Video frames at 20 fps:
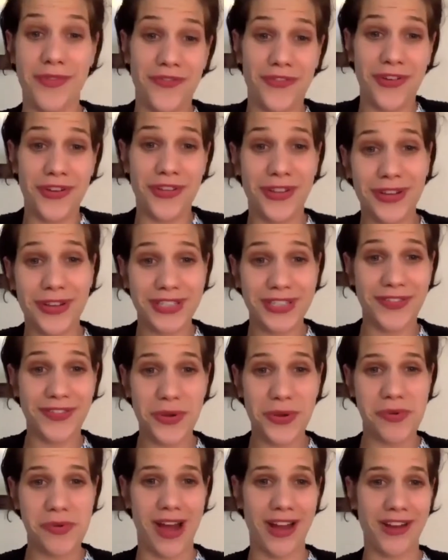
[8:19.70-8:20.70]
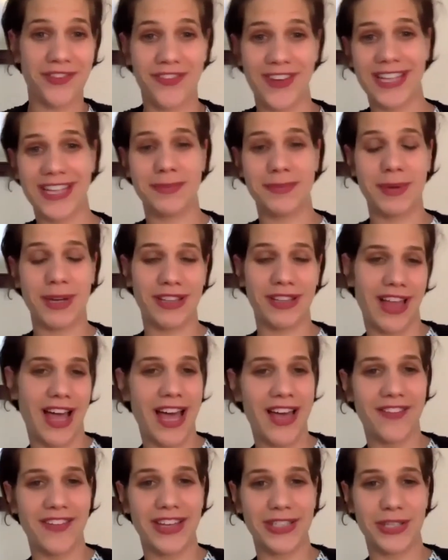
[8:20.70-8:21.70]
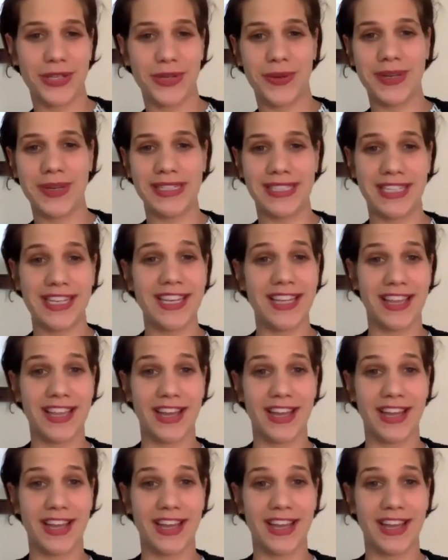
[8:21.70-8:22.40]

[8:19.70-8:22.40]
For those of you on Facebook Live, as you can see,